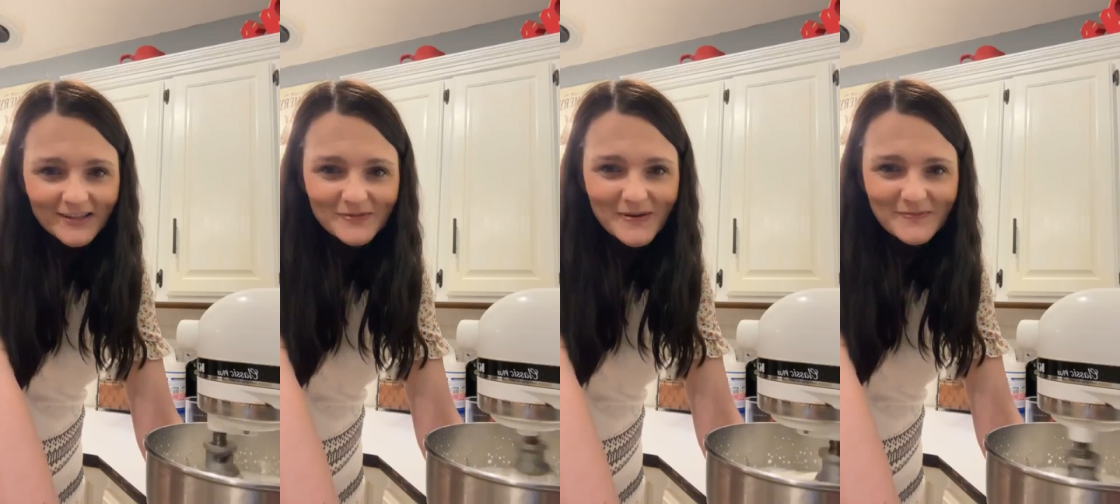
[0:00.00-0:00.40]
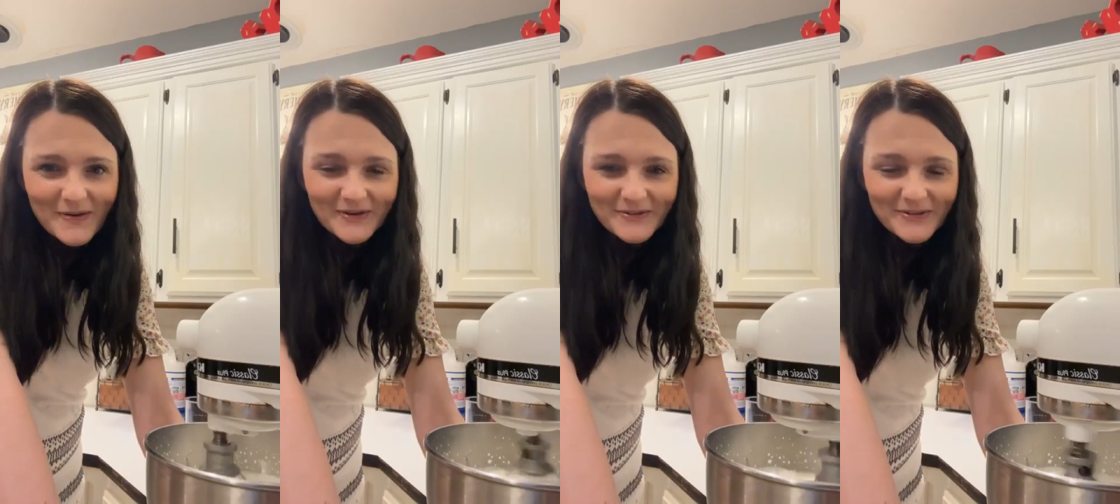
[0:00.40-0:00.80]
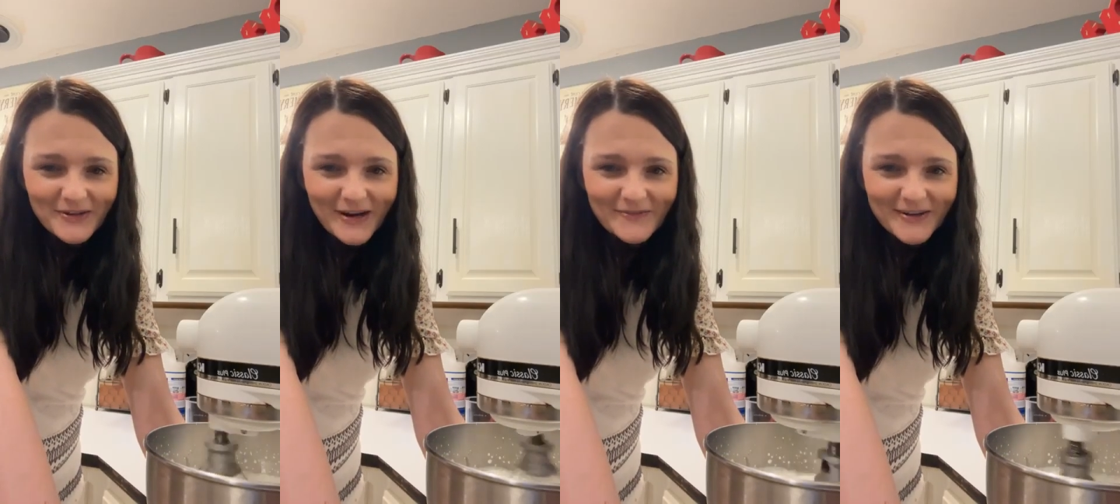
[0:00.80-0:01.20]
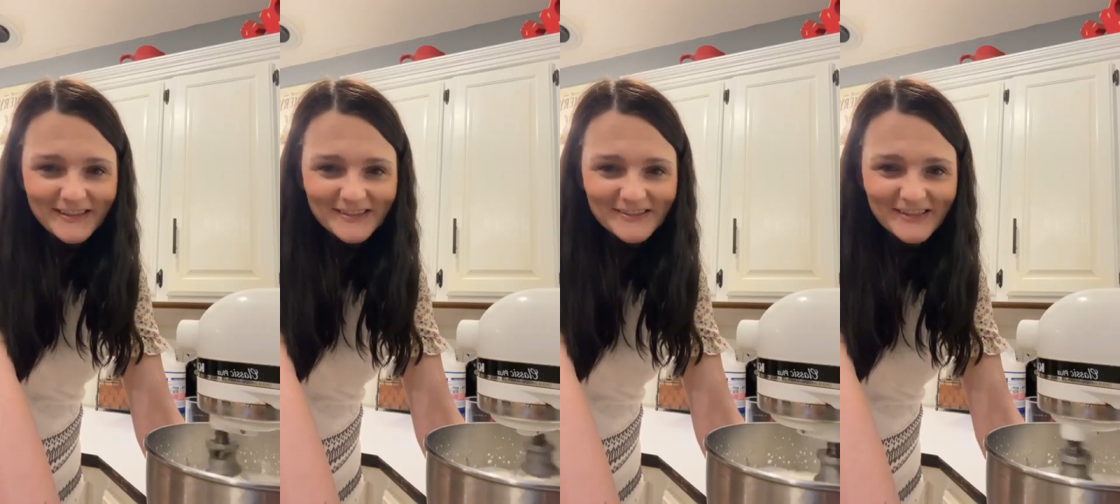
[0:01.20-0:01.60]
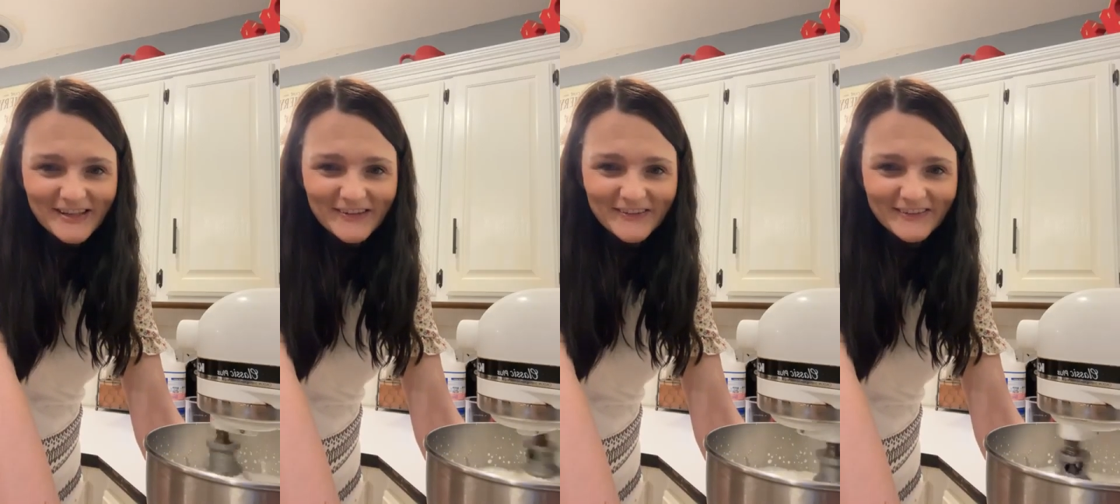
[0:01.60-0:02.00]
Oh, you made butter with your grandma years
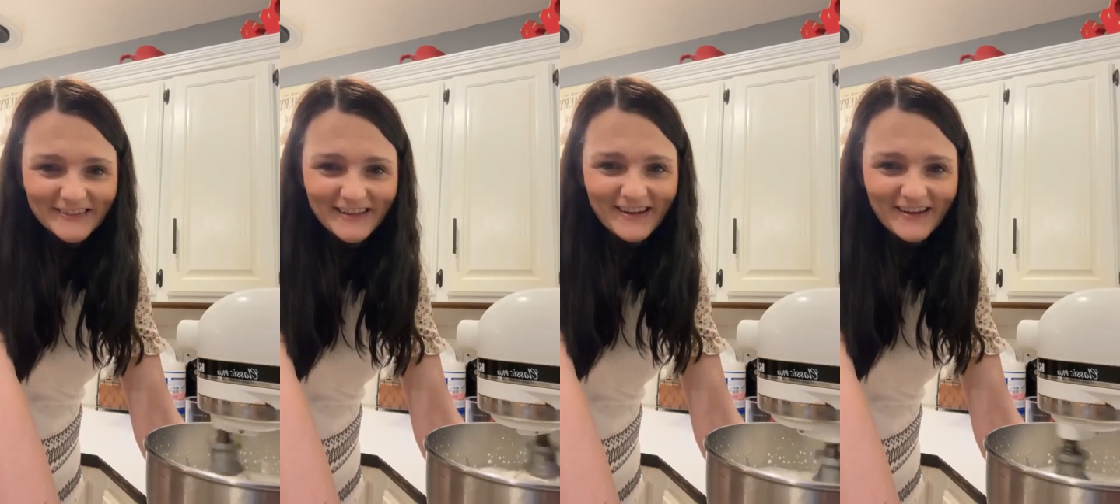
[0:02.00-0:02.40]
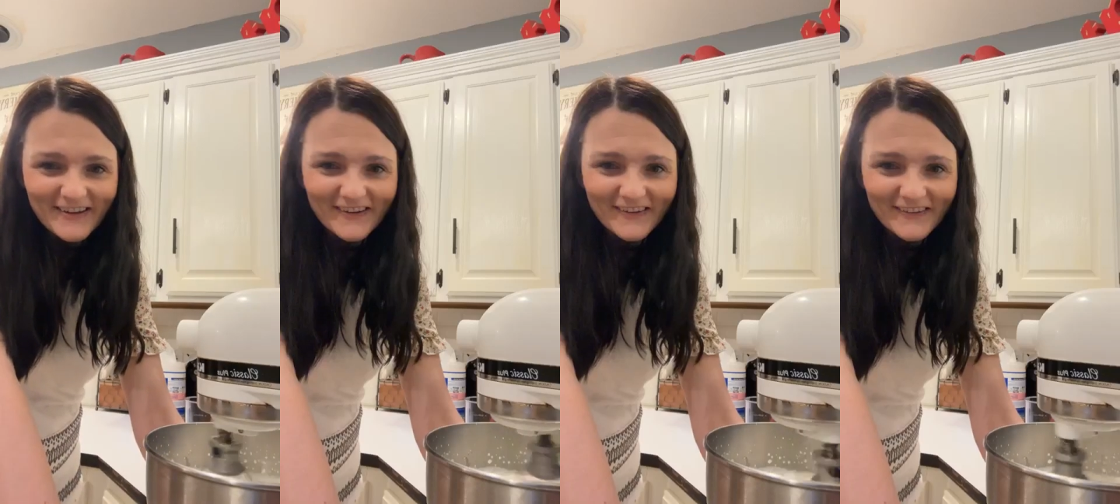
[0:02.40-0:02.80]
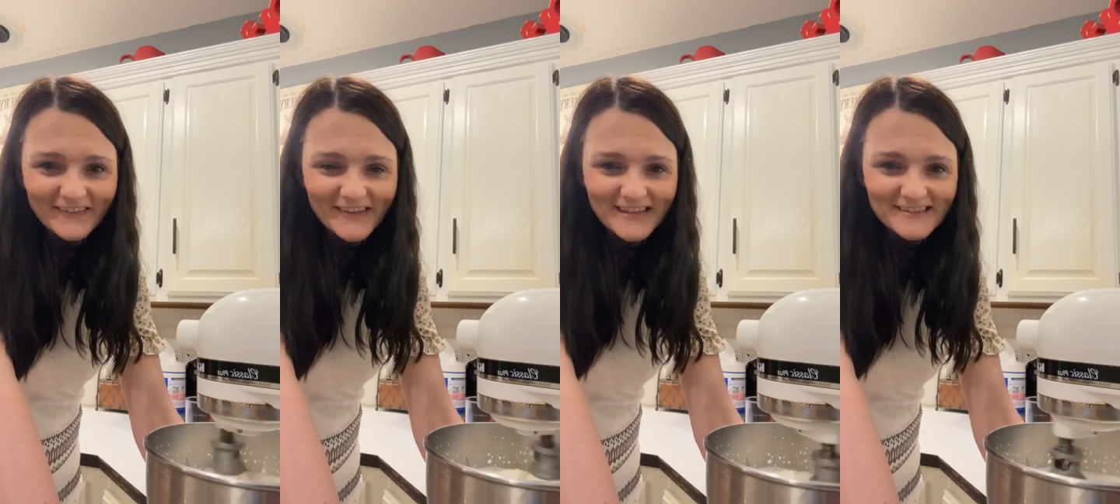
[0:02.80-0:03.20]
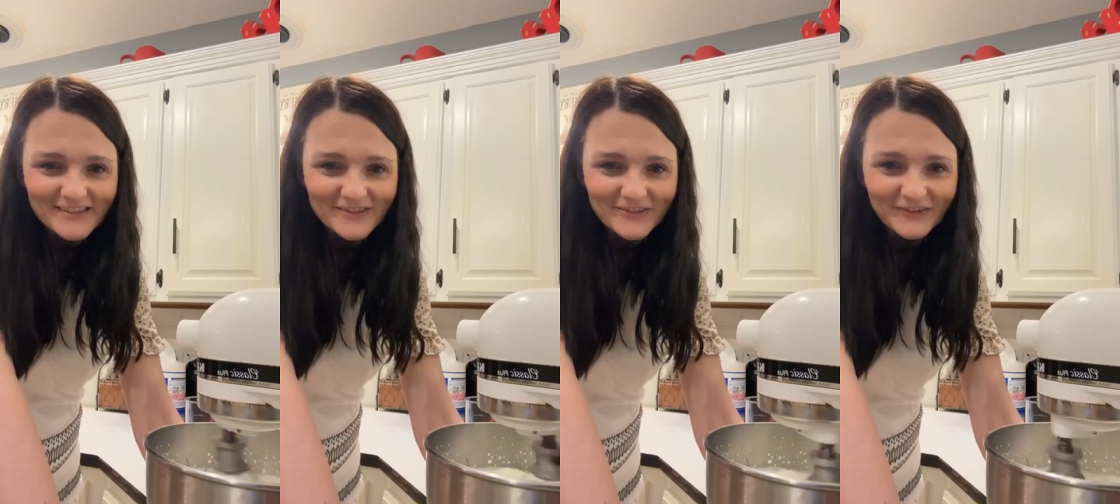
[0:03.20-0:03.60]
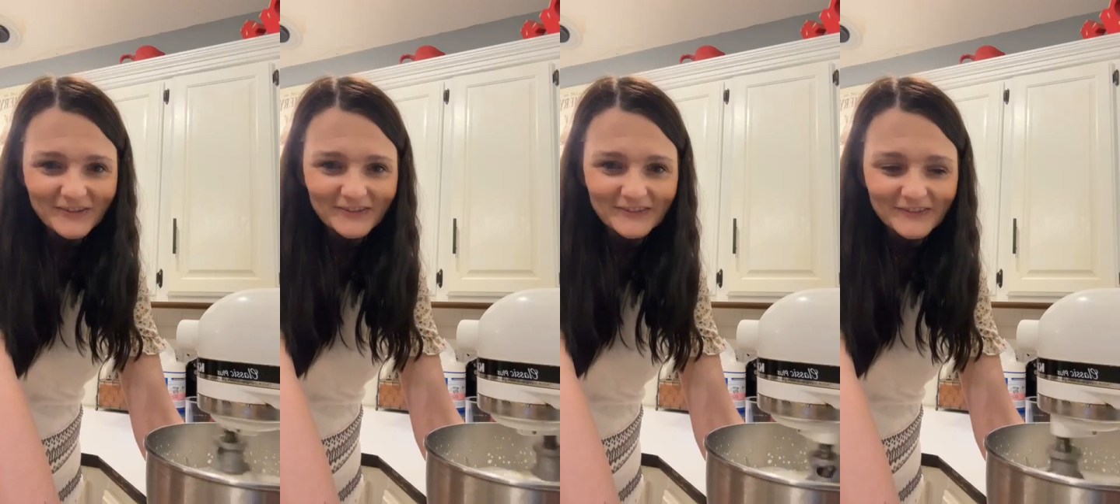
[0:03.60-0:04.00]
ago? Oh, that's so
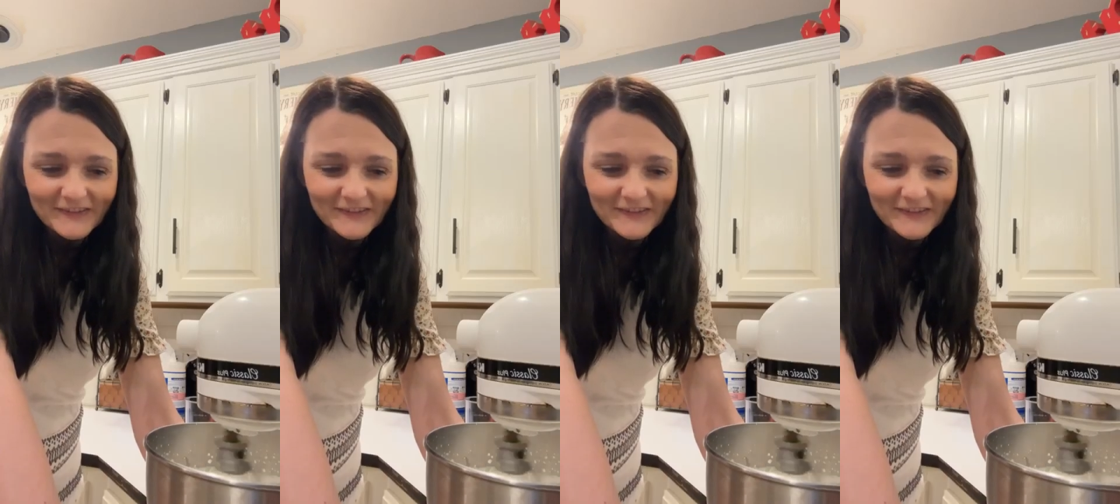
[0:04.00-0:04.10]
cool.